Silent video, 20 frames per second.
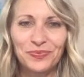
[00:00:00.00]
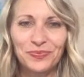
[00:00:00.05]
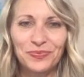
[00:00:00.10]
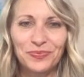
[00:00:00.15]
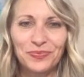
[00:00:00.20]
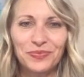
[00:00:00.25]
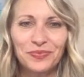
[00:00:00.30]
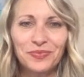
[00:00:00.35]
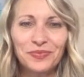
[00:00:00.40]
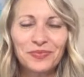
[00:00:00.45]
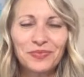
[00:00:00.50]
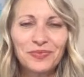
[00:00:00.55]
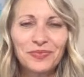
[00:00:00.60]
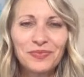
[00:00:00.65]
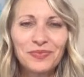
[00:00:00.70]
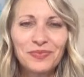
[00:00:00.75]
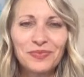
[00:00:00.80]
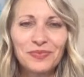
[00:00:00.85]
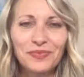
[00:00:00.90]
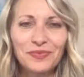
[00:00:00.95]

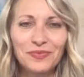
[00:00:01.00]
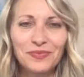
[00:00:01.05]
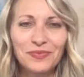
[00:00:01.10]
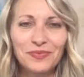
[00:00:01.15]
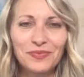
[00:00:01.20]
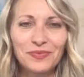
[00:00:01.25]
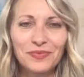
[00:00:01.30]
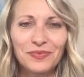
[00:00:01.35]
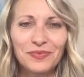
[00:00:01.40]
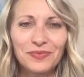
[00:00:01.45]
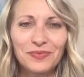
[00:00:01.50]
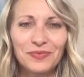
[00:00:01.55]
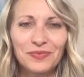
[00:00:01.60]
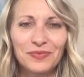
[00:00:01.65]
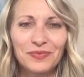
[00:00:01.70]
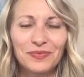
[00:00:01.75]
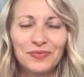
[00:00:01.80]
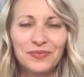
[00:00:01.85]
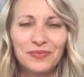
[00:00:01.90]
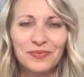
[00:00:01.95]

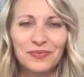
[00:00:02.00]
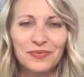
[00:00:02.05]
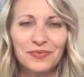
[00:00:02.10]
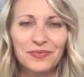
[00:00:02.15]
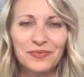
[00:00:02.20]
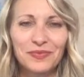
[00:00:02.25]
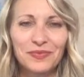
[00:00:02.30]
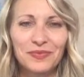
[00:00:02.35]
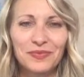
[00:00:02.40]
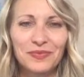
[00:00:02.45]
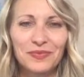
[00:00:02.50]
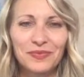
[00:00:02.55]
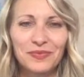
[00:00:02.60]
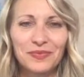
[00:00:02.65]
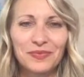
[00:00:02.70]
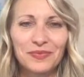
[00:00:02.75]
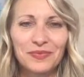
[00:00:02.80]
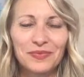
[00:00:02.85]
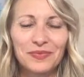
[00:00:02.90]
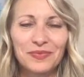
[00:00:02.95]

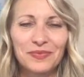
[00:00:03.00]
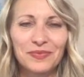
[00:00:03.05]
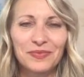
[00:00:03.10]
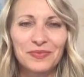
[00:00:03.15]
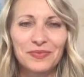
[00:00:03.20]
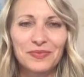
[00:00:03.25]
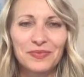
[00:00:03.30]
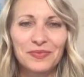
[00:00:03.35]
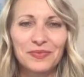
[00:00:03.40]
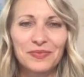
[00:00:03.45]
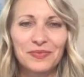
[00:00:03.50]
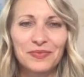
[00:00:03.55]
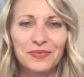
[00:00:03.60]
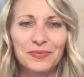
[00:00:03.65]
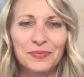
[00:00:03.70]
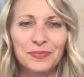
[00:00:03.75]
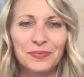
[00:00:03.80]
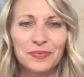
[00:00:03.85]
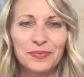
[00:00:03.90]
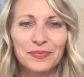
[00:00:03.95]

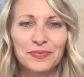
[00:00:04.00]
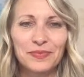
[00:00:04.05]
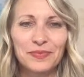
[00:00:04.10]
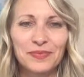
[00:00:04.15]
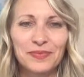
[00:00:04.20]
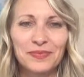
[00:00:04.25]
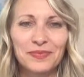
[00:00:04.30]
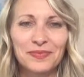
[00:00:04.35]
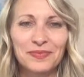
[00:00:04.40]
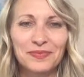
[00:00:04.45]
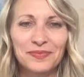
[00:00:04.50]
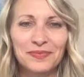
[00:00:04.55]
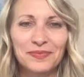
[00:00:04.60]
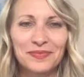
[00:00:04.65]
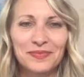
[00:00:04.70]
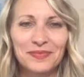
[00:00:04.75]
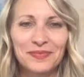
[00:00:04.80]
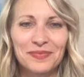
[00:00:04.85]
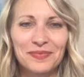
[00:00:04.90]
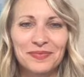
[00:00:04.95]

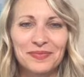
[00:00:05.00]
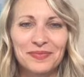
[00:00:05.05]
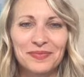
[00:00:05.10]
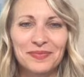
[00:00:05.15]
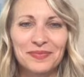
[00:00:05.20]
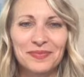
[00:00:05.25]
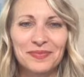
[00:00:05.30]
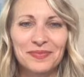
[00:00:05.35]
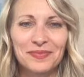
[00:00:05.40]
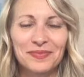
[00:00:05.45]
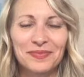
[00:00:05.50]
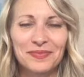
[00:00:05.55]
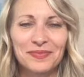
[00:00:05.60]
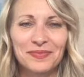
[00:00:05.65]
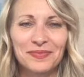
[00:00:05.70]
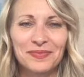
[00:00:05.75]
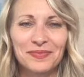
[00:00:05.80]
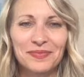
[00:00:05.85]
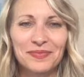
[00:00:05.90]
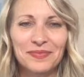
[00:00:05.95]

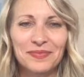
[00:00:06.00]
(not speaking)